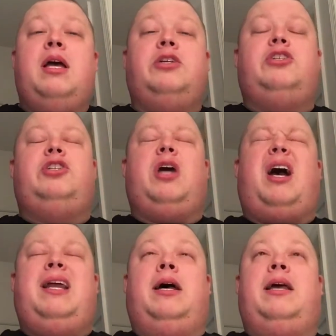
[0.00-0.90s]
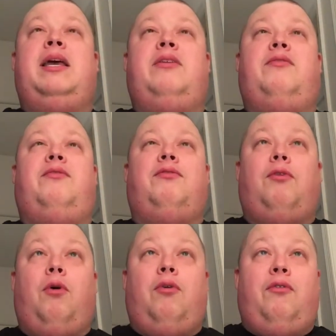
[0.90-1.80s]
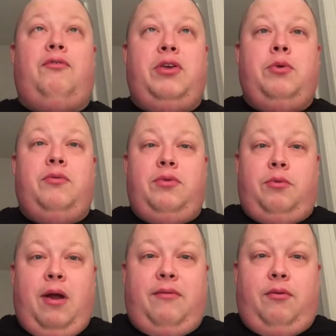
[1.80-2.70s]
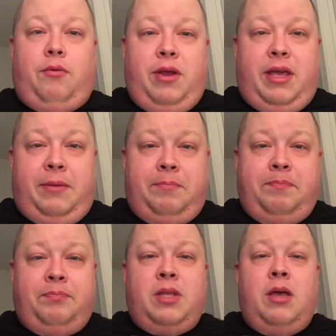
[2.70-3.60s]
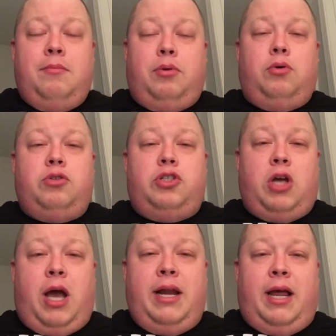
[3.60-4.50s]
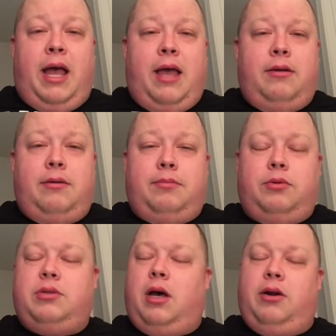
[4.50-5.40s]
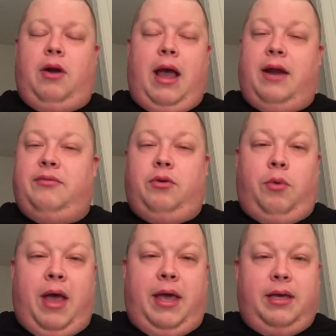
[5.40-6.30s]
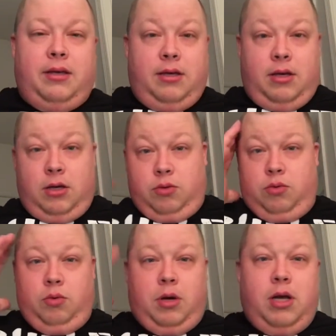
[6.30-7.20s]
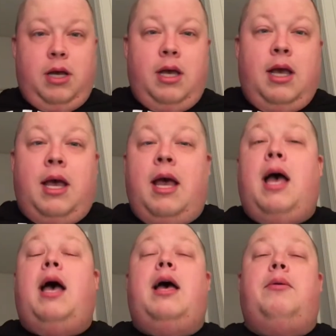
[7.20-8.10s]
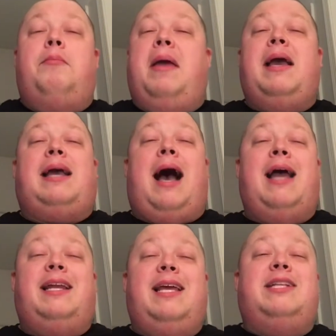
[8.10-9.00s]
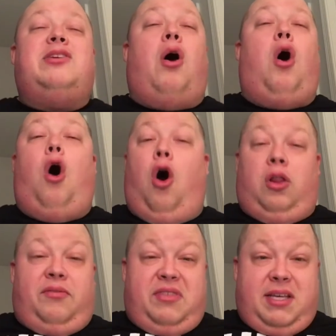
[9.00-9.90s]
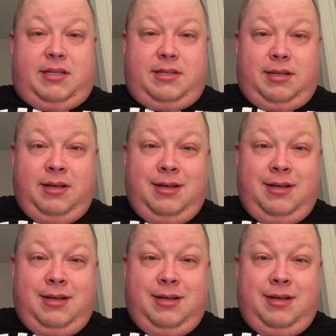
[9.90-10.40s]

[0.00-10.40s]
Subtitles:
Chyna, in full view of the referee, pulls Hunter out of the way. Whew. Mankind eats all of this.